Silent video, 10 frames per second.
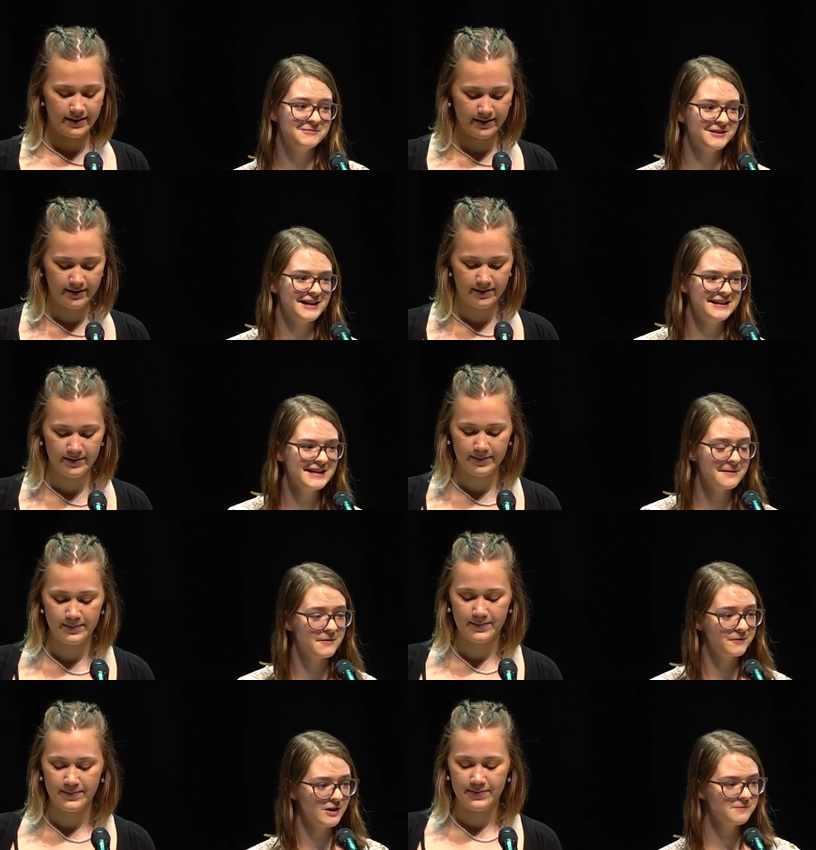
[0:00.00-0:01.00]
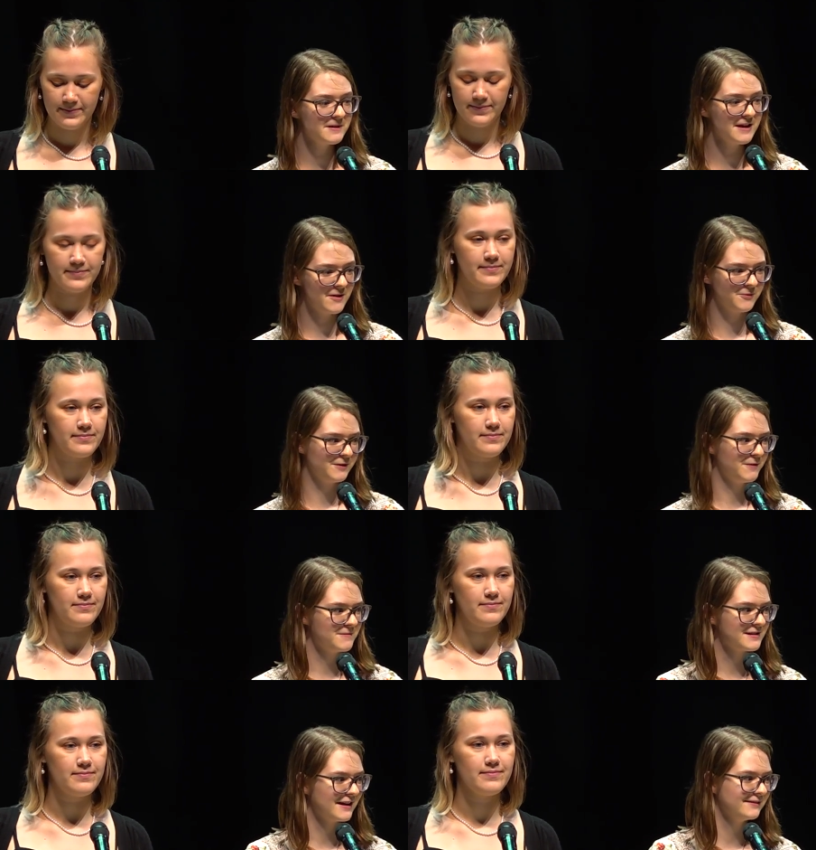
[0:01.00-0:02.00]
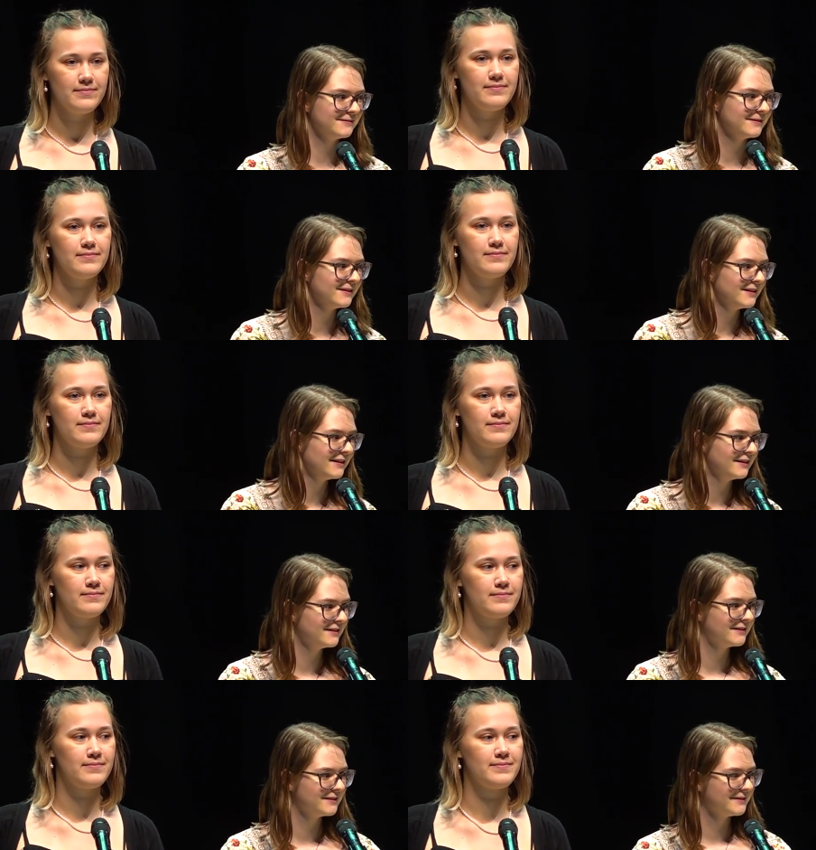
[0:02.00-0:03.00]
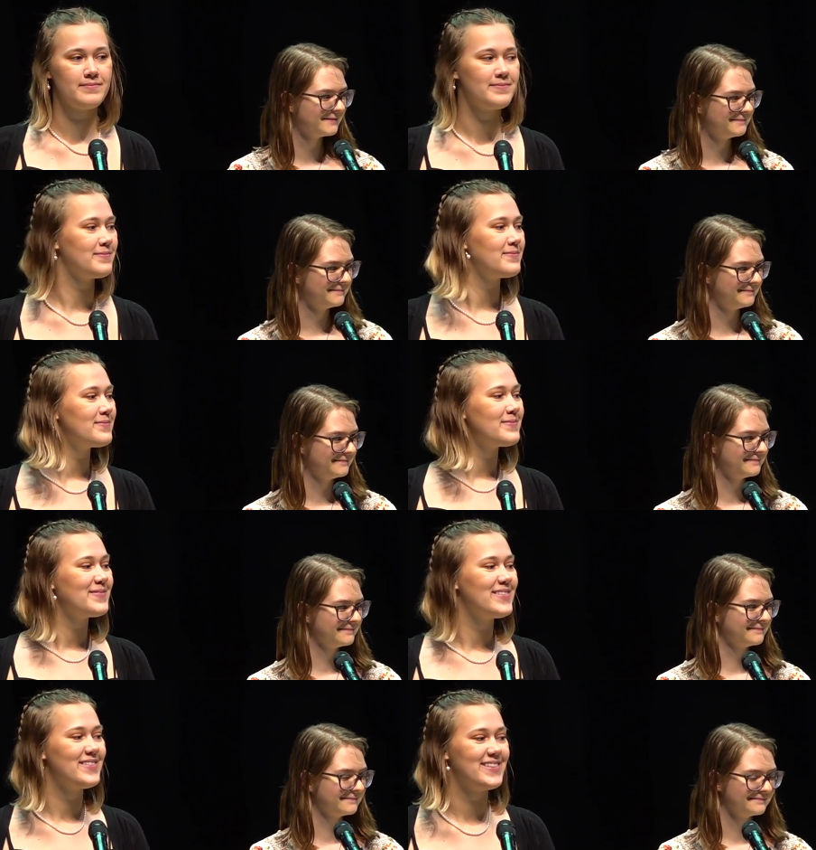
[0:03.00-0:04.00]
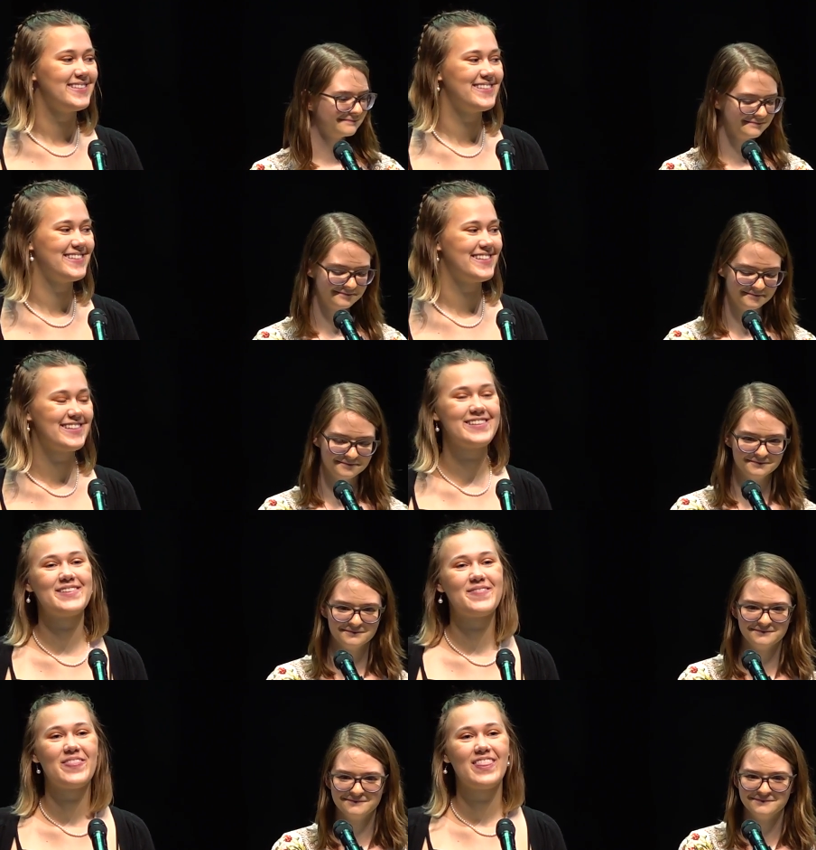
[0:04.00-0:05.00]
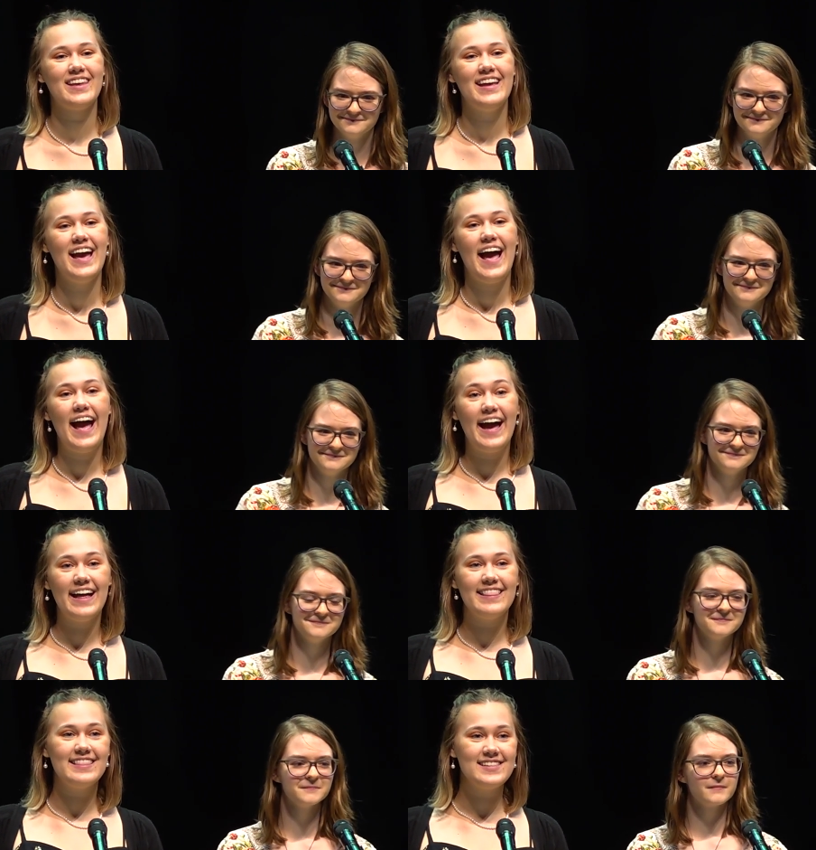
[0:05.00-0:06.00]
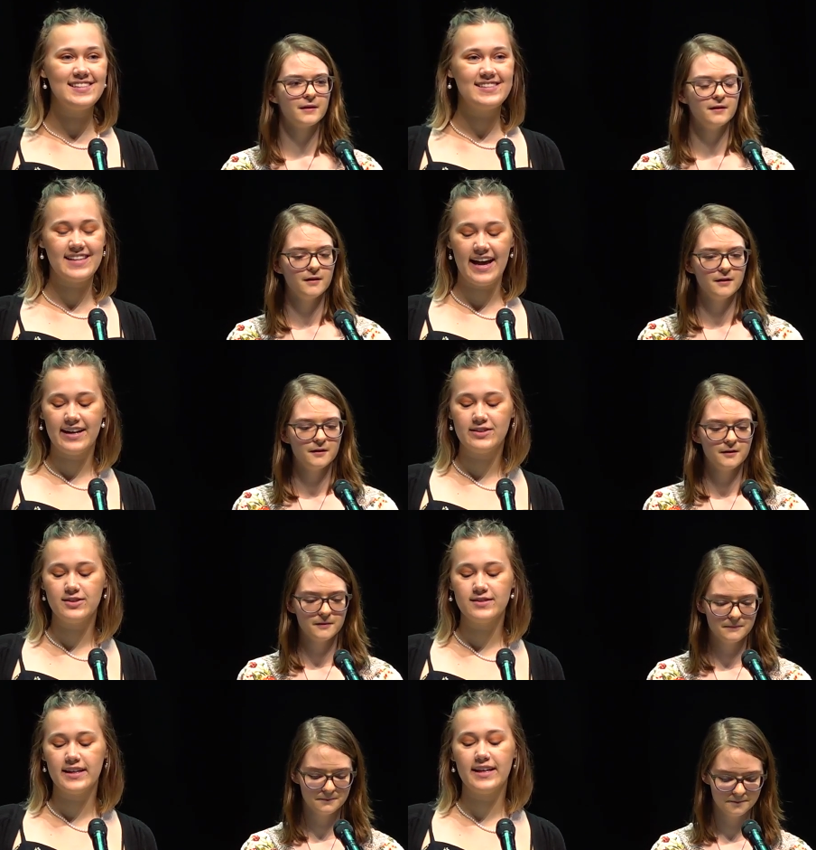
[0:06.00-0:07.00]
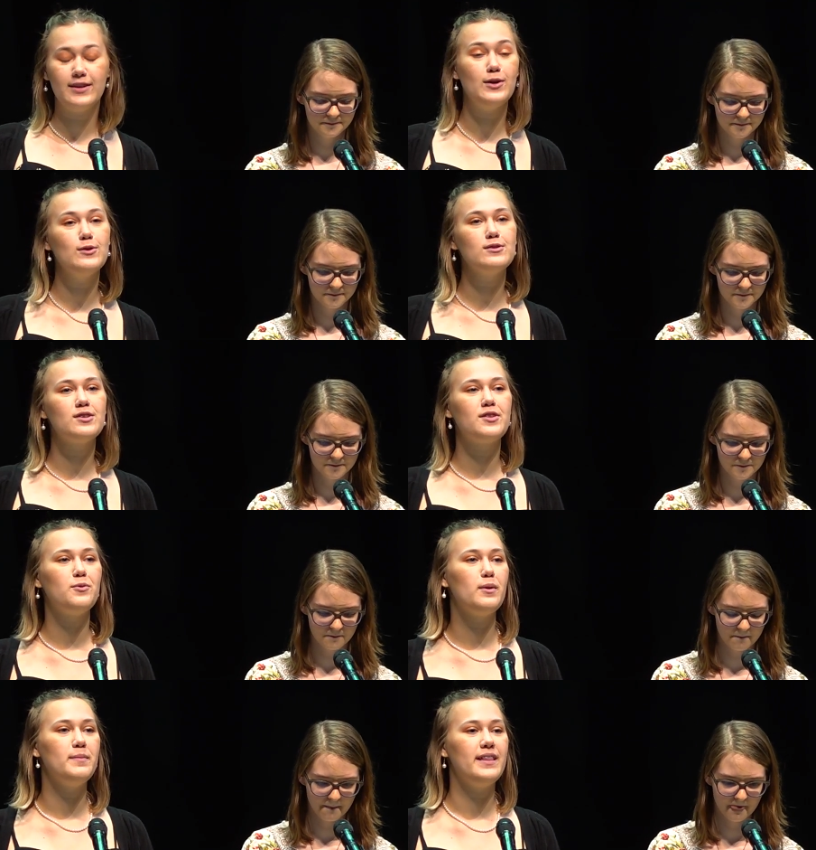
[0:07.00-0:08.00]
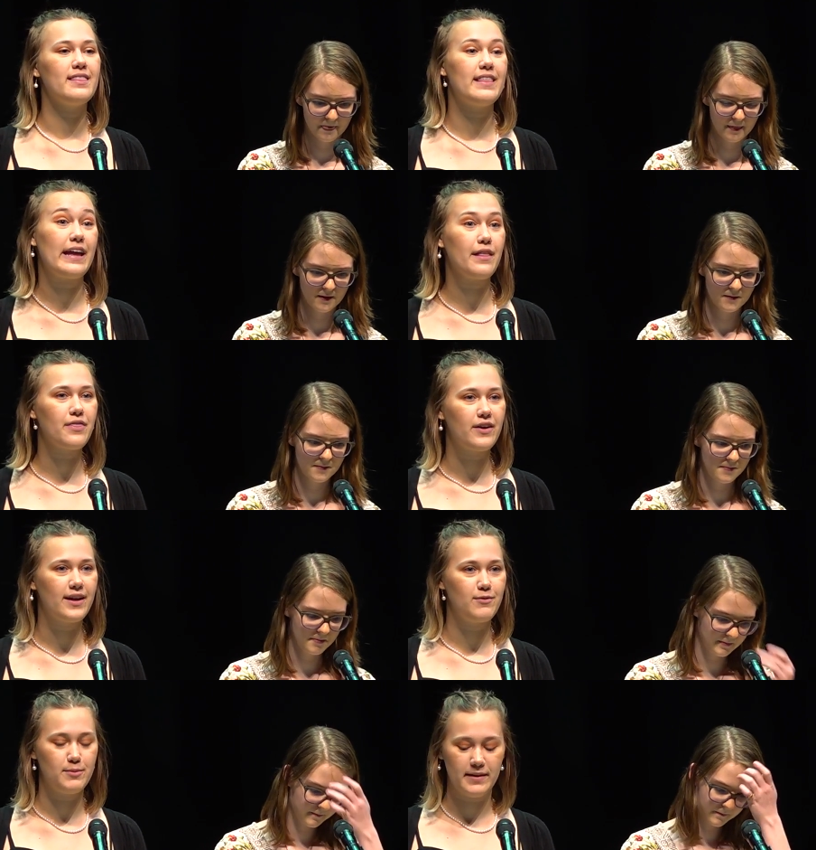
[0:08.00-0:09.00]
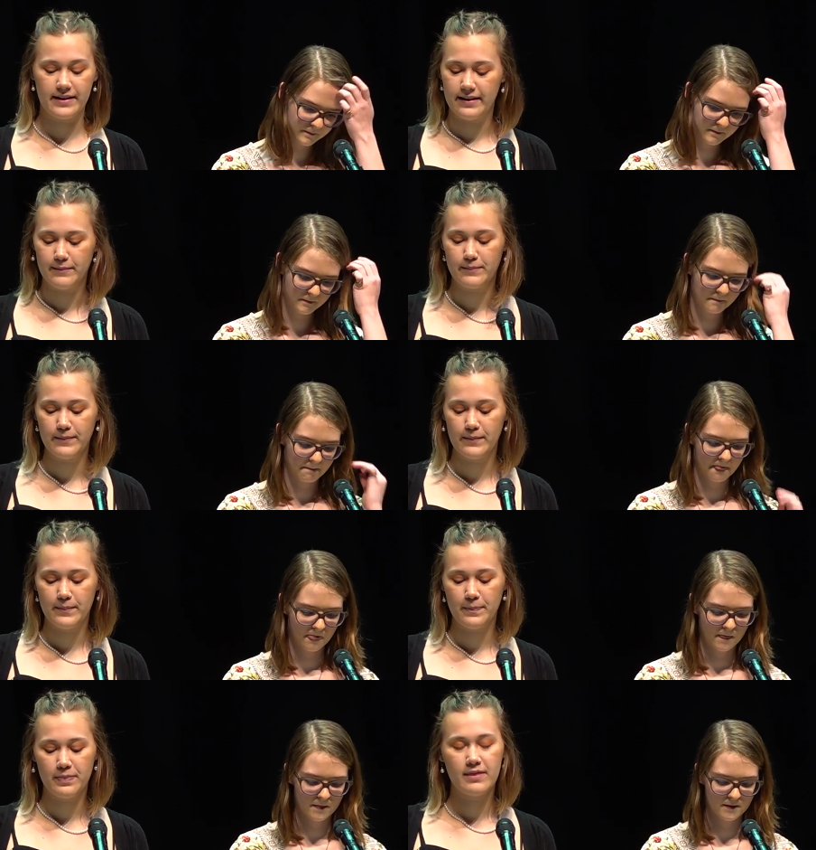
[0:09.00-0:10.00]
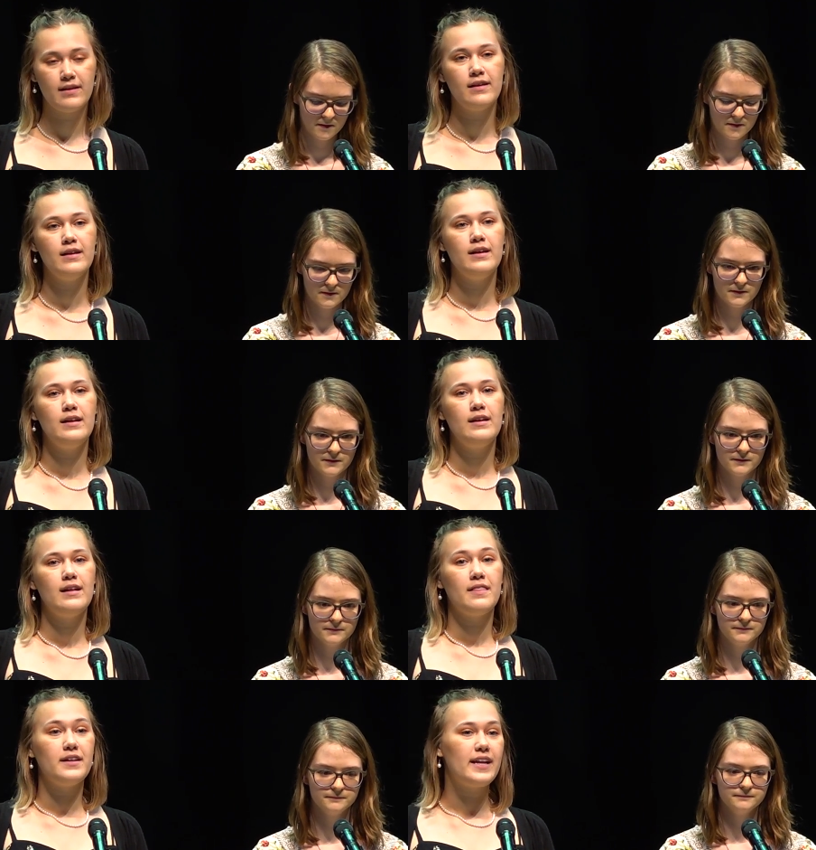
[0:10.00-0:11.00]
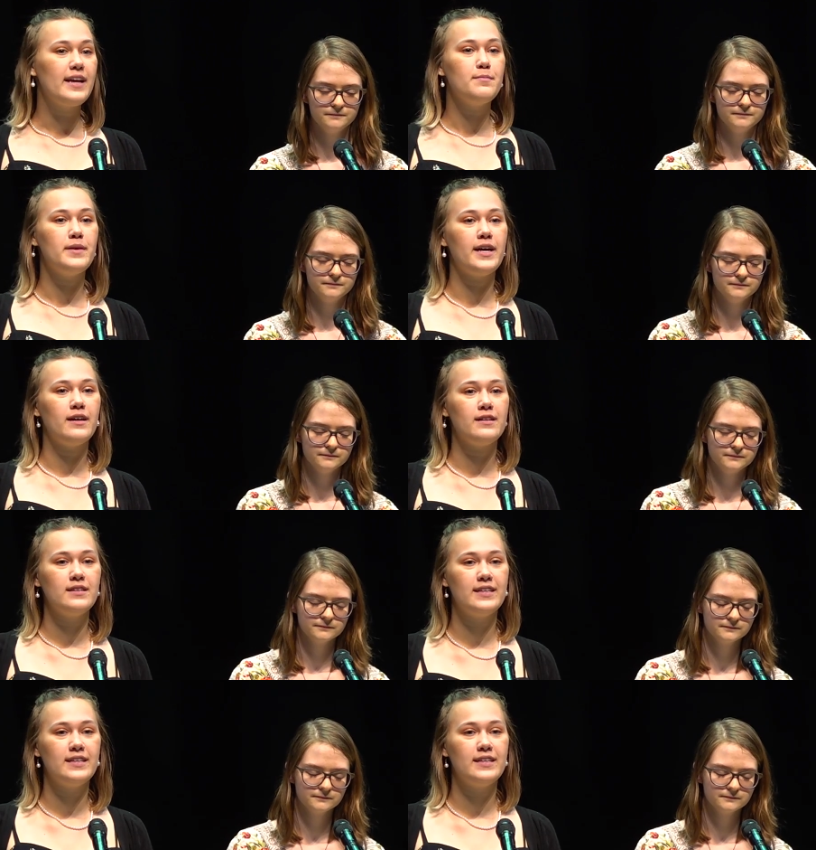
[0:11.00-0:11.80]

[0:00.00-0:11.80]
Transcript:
Speaker 1: I'm Delaney, I'm a freshman, and we're from Skutt. I like your work!
Speaker 2: And this is titled, An Ode to the Woman They Thought I Would Become. The nightmare,